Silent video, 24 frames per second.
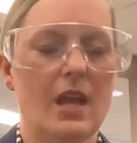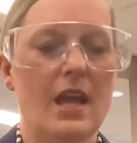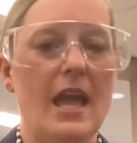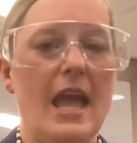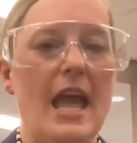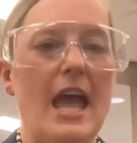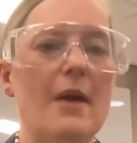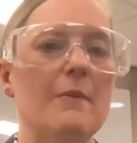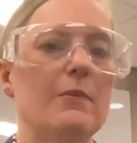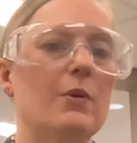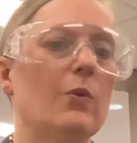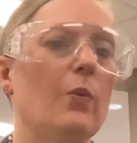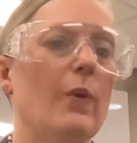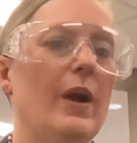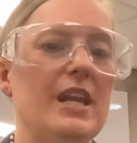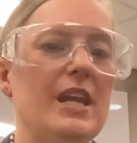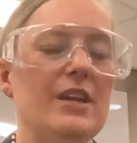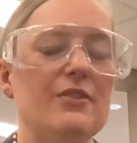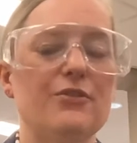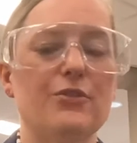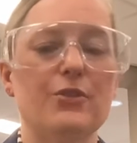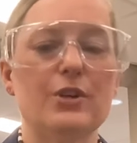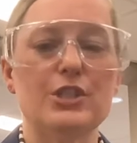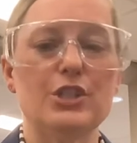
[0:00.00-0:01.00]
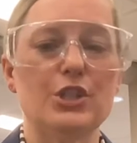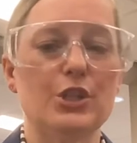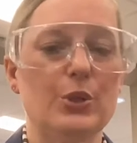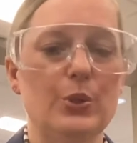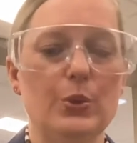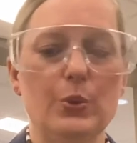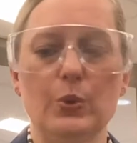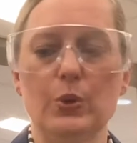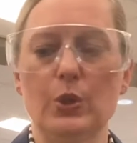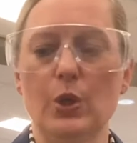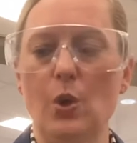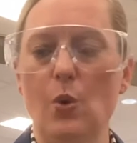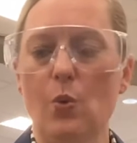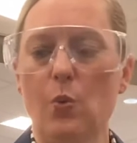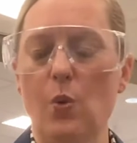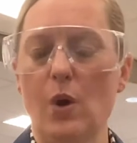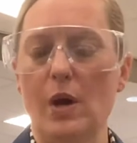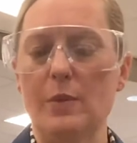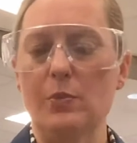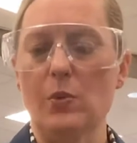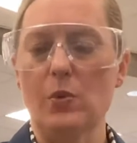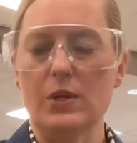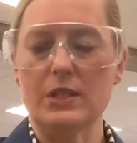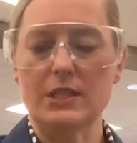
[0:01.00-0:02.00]
And we're waiting for it to cool
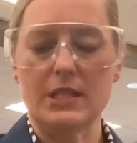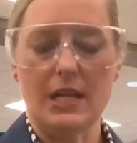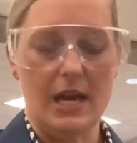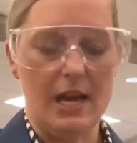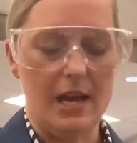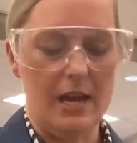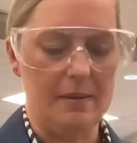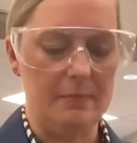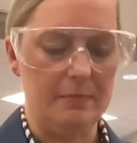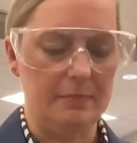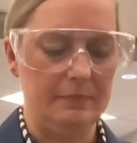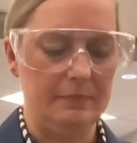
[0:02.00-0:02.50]
1 more time.